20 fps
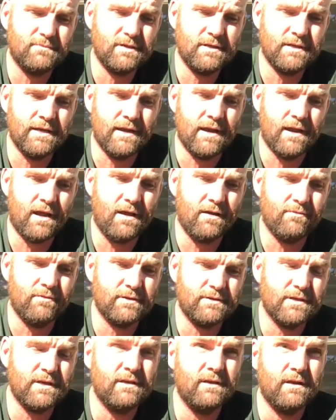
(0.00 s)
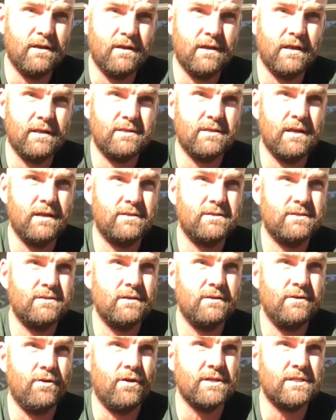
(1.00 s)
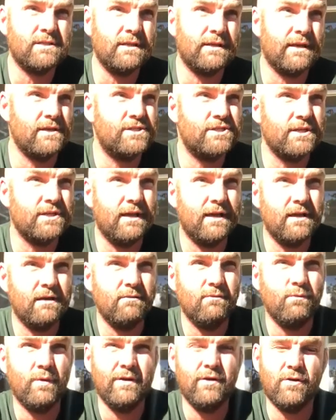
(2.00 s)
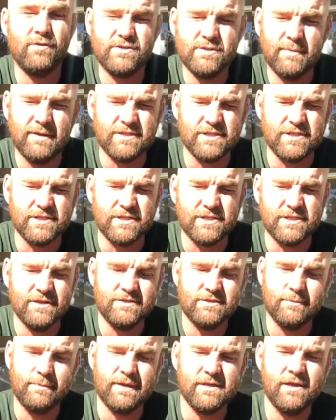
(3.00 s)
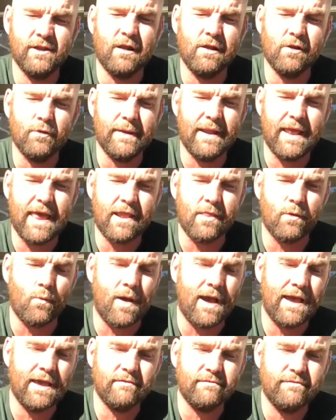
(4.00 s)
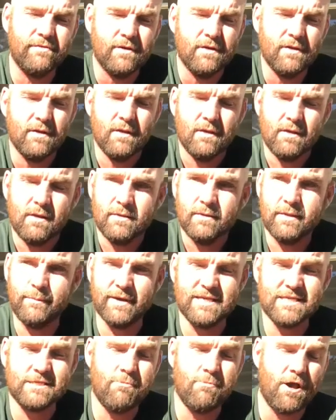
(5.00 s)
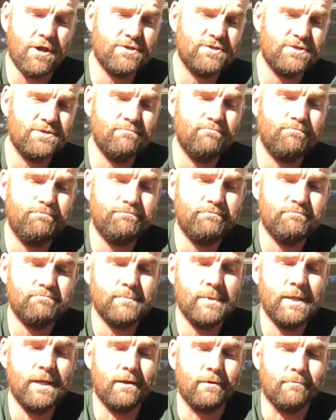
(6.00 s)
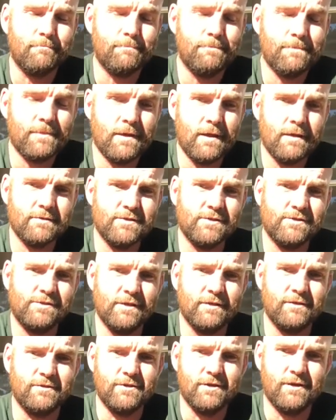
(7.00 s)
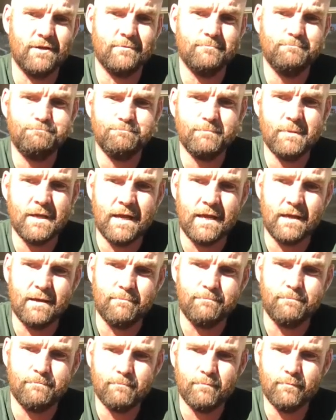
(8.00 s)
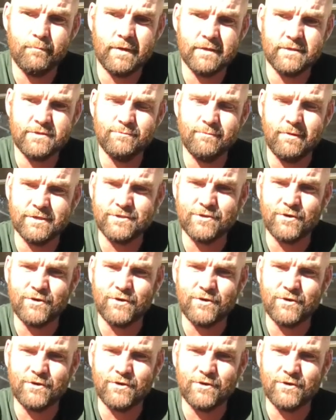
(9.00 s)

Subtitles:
you know, it's nicely insular. Well, not so much insular, but you know, a little bit out of the way of the big smokes. And yeah, as I said, yeah, my